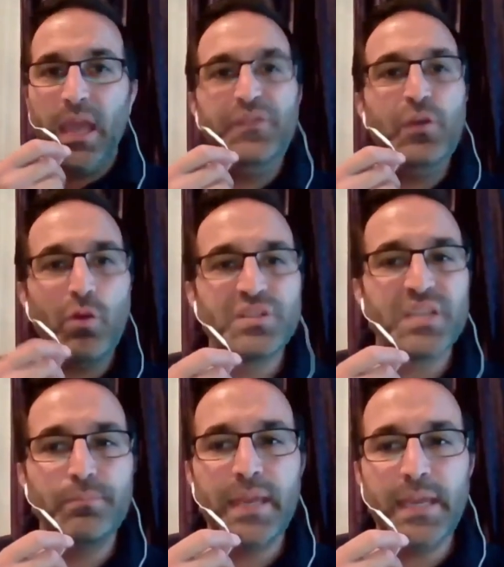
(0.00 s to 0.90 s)
If you're
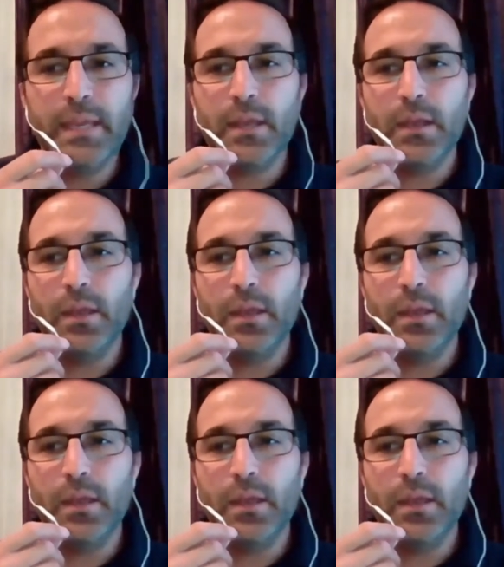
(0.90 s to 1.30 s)
asking me,